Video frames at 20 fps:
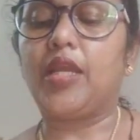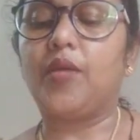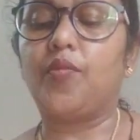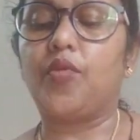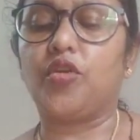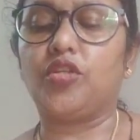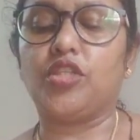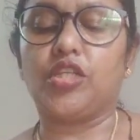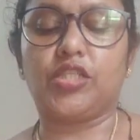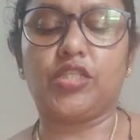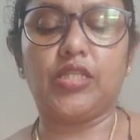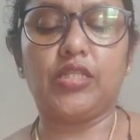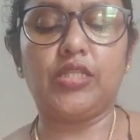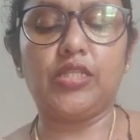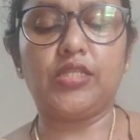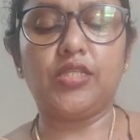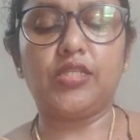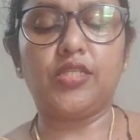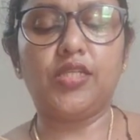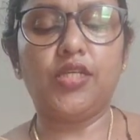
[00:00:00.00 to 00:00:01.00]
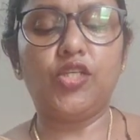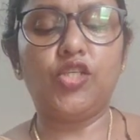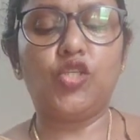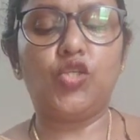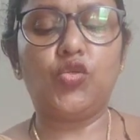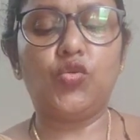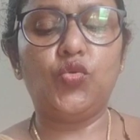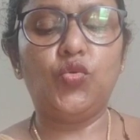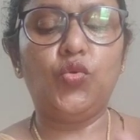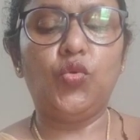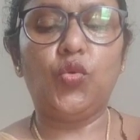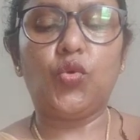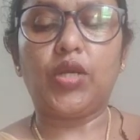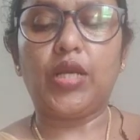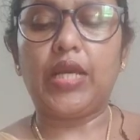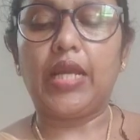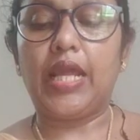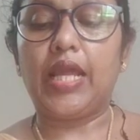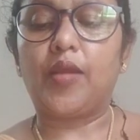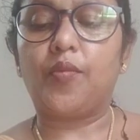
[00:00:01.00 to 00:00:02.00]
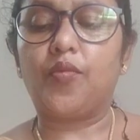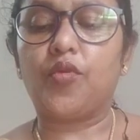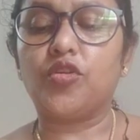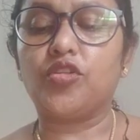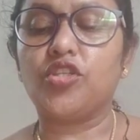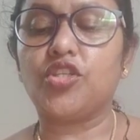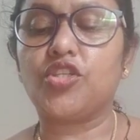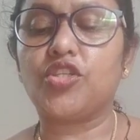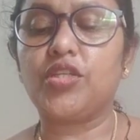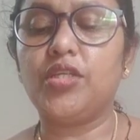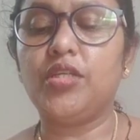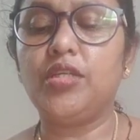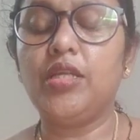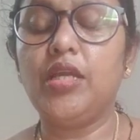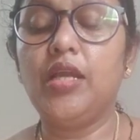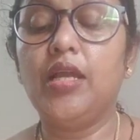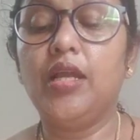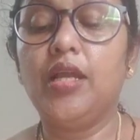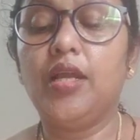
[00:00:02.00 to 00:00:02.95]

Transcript: projection. This is a two oral-like projection.